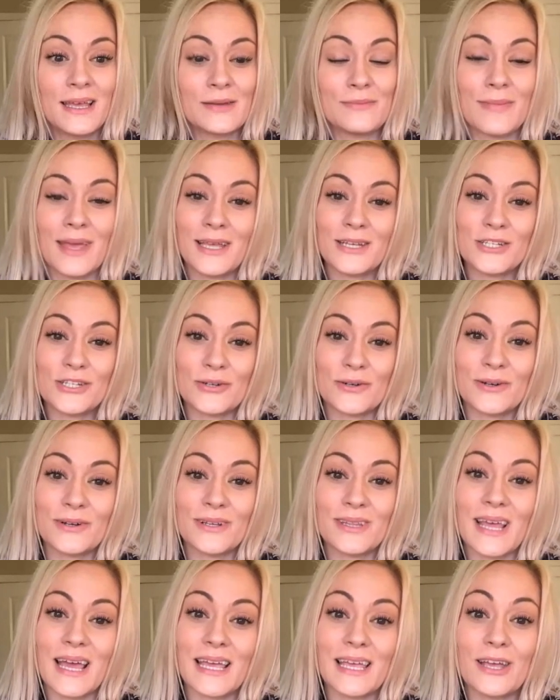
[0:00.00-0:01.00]
Make
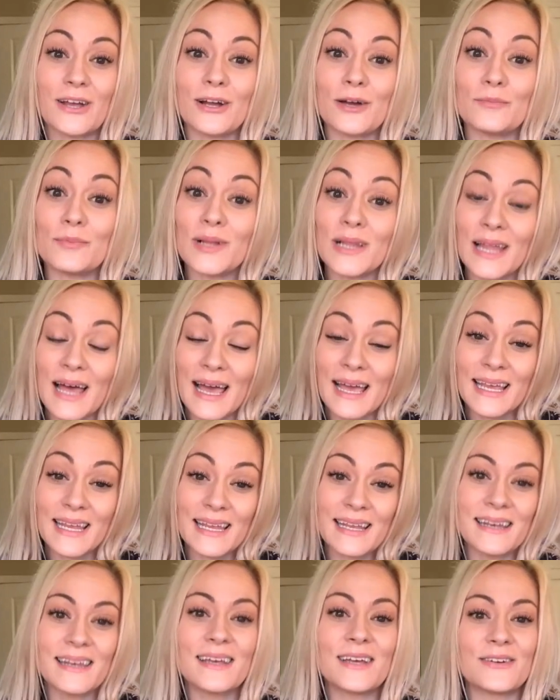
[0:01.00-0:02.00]
sure that you're
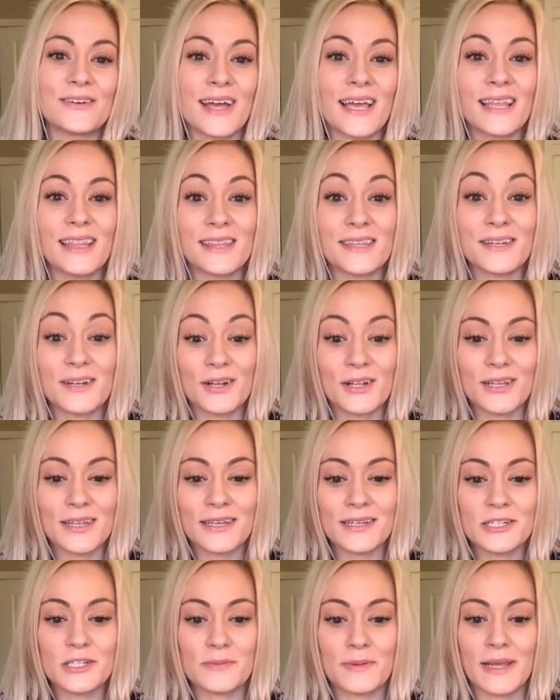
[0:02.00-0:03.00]
applying, right, the
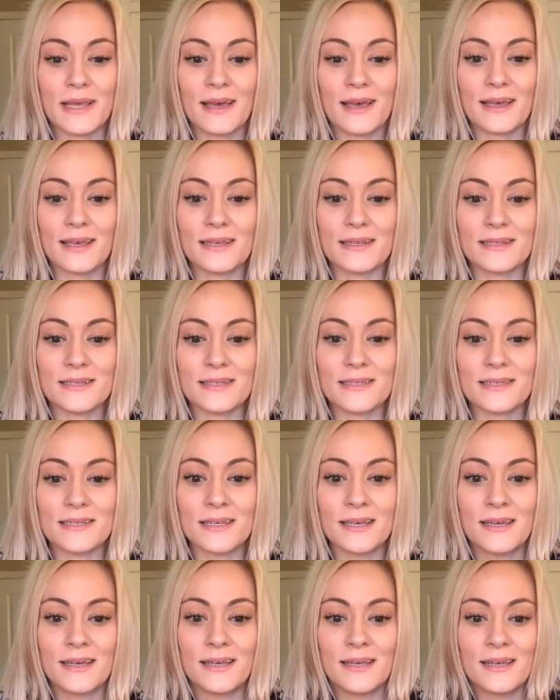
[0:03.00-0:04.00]
knowledge, because
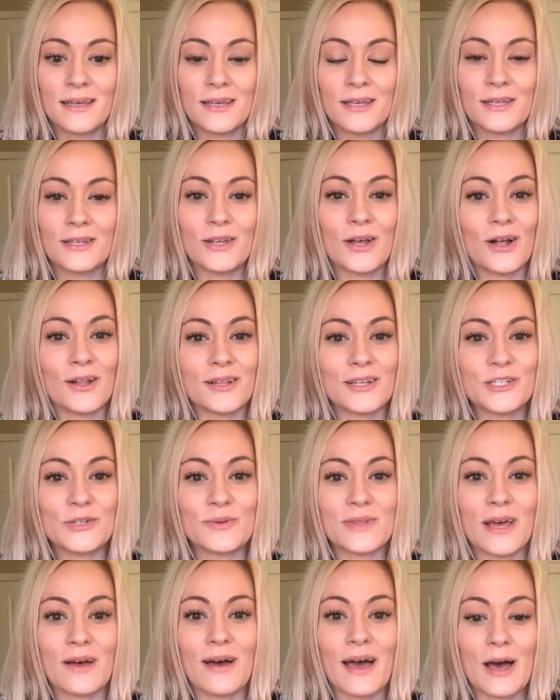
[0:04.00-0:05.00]
knowledge
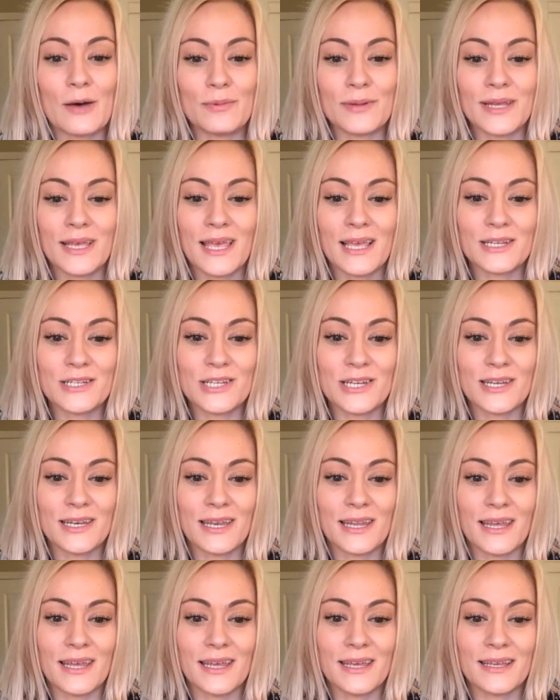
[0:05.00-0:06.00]
without application
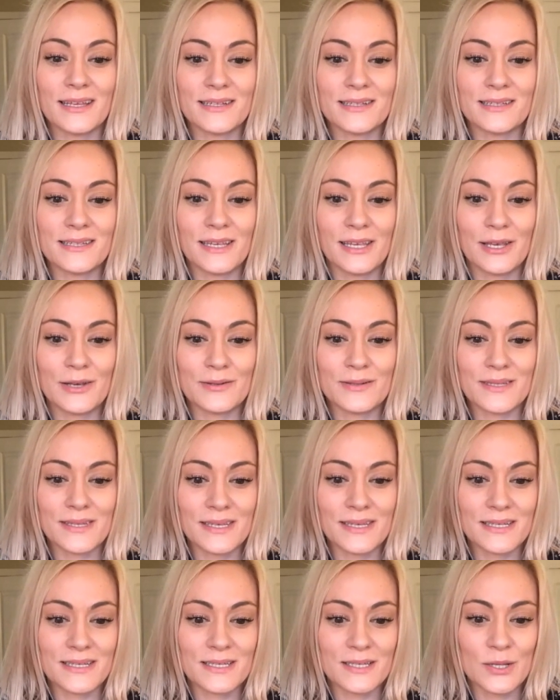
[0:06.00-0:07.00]
is
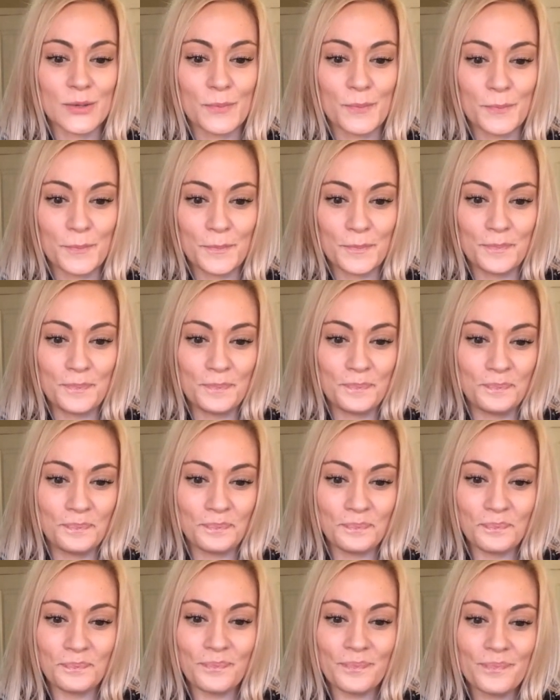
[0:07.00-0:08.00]
useless.
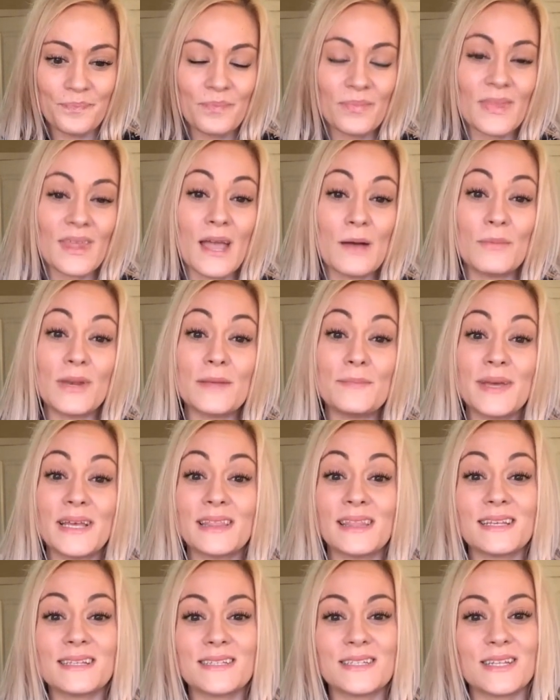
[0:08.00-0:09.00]
I'm going to
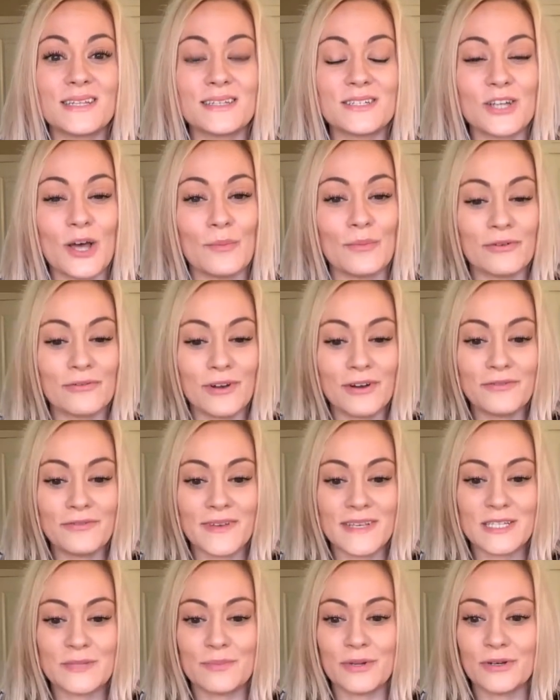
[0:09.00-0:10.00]
pin this to the top of our
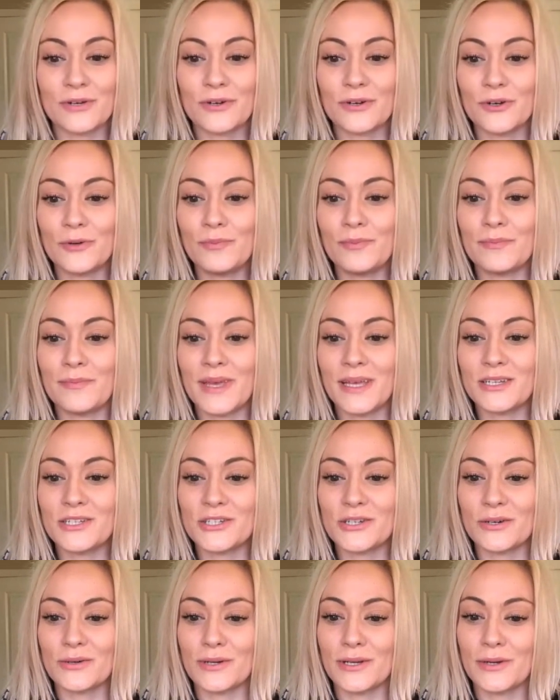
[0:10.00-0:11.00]
Facebook group. Make
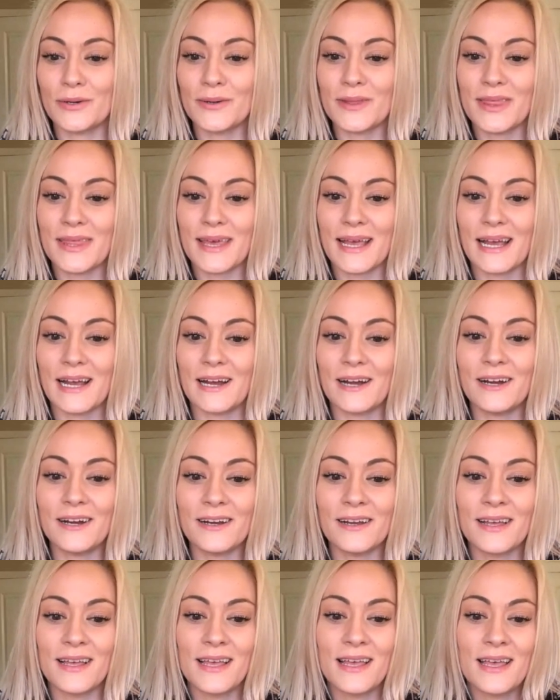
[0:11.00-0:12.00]
sure you're there.